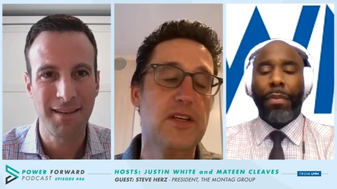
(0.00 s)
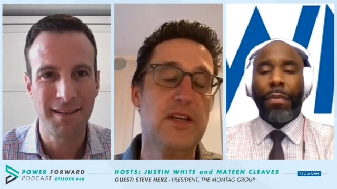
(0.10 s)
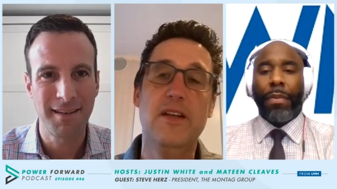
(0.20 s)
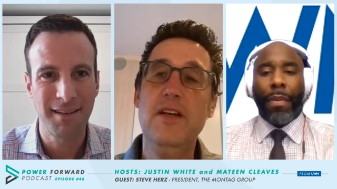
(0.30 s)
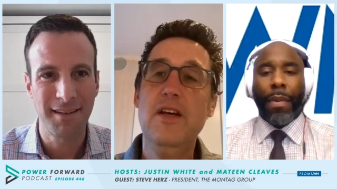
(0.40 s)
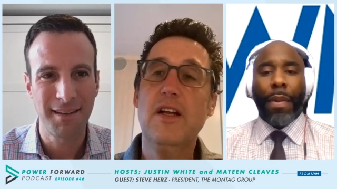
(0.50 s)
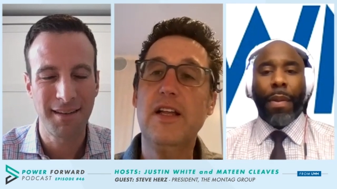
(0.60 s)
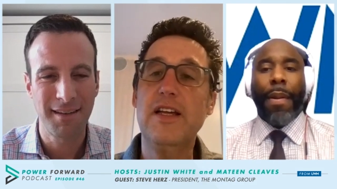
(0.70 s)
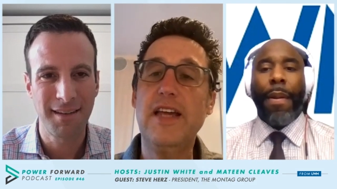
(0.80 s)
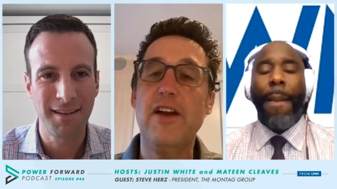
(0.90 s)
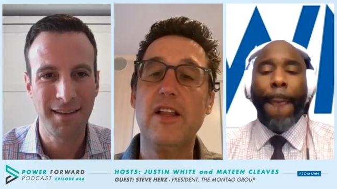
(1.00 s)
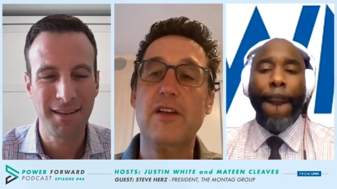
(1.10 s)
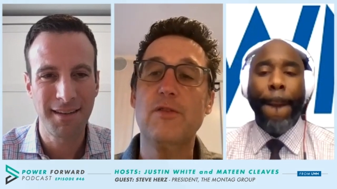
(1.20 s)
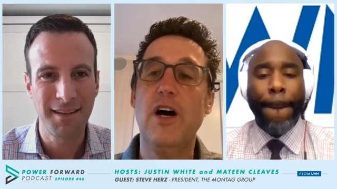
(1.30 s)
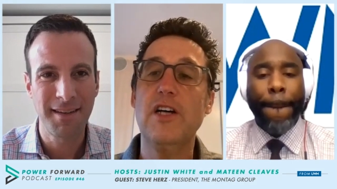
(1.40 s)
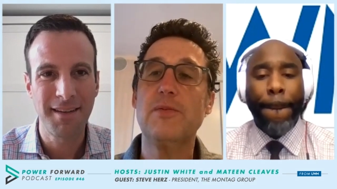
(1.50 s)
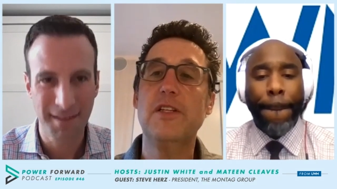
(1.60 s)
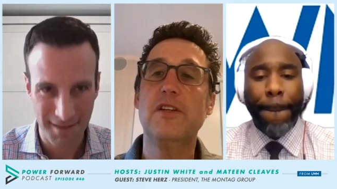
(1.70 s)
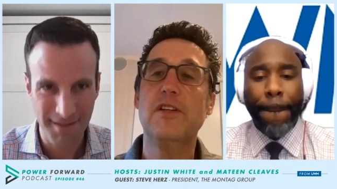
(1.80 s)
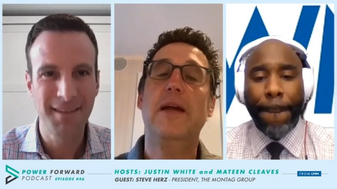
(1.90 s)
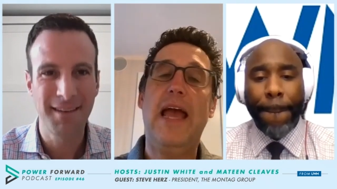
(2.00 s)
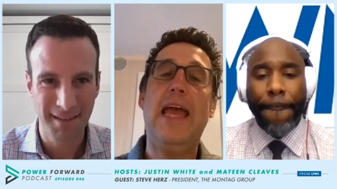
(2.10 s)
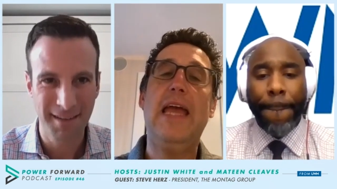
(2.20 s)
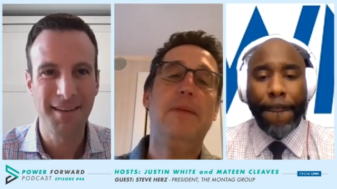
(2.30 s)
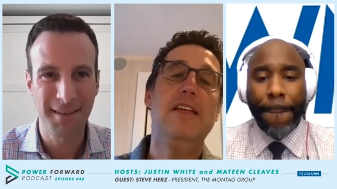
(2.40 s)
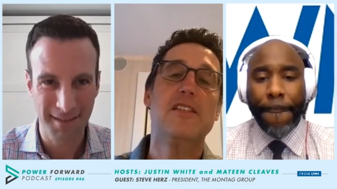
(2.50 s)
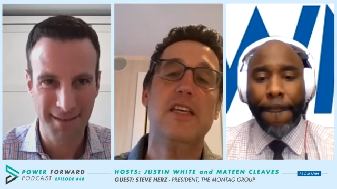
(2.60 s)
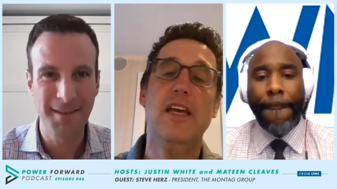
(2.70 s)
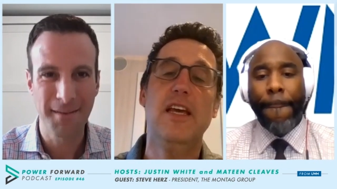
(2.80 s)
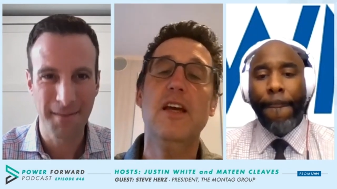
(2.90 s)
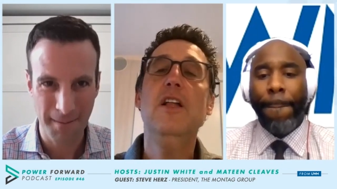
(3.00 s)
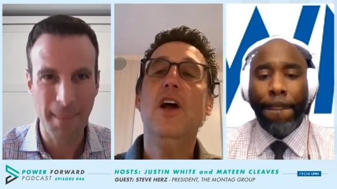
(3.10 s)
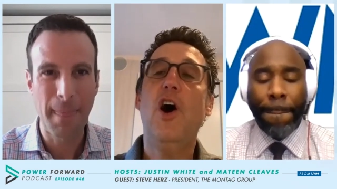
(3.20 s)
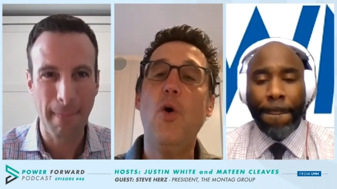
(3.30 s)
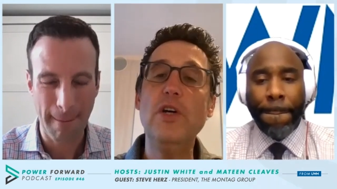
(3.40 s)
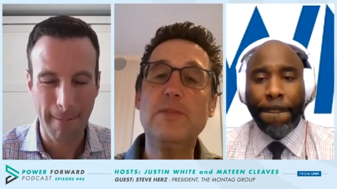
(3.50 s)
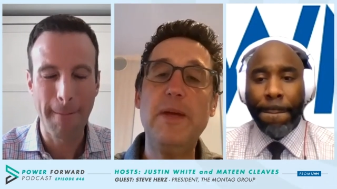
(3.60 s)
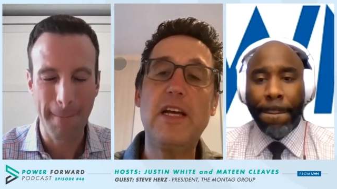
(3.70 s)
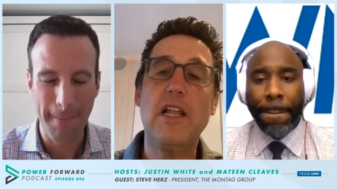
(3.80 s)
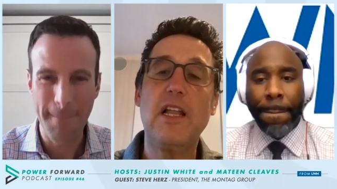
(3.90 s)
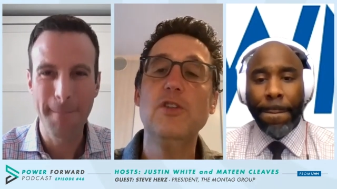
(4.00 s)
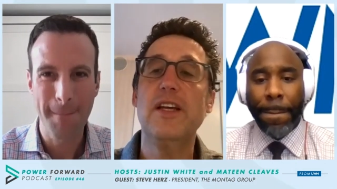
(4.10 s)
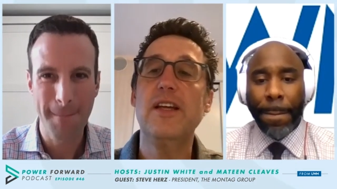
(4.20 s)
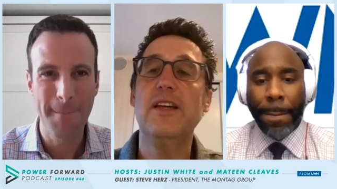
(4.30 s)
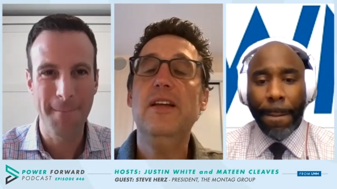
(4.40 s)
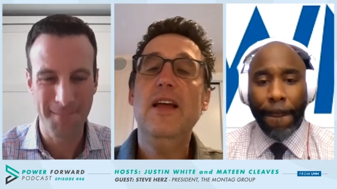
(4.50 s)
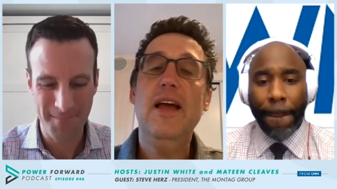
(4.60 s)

Speaker 1: was in, Glengarry Glen Ross, when he talks about ABC, always be closing.